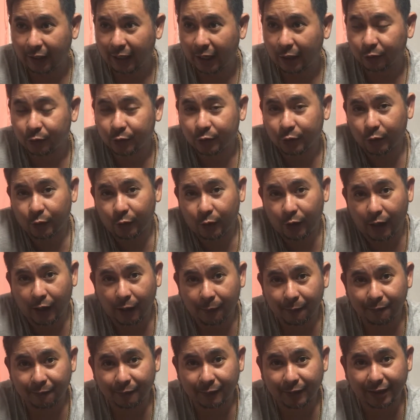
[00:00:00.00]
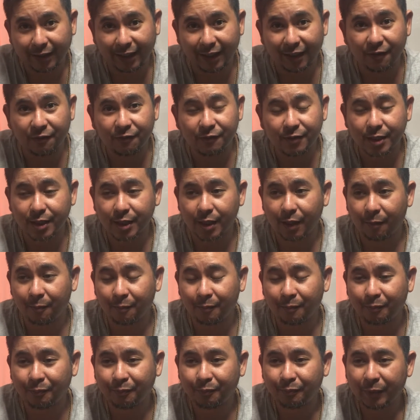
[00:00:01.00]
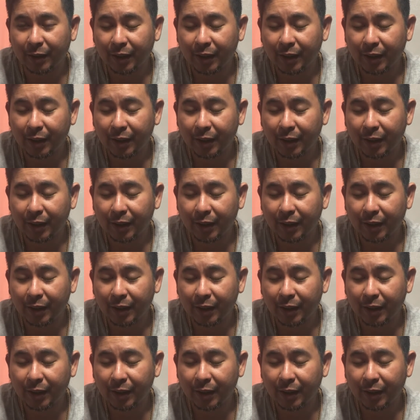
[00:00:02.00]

allowed to give some